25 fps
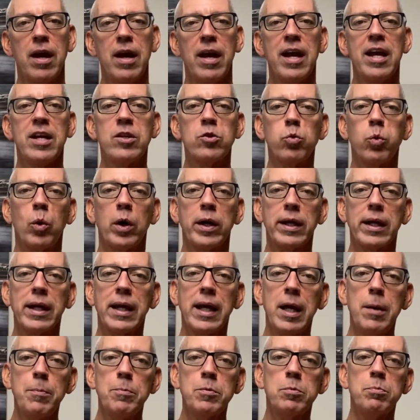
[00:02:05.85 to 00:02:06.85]
It's what
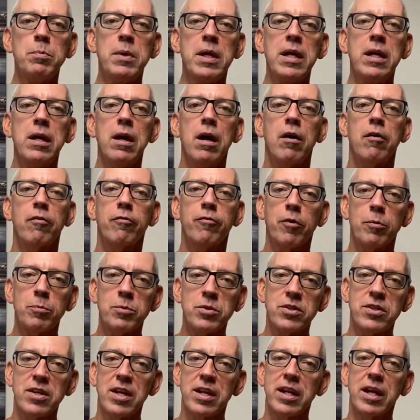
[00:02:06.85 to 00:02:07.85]
keeps me from
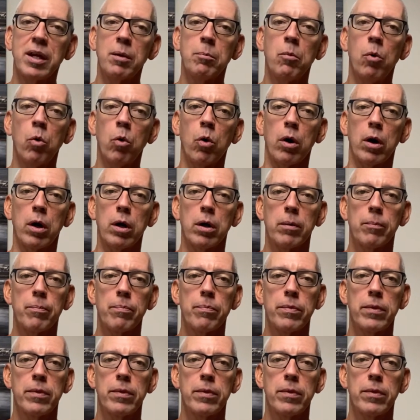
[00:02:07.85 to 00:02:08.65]
sinning more.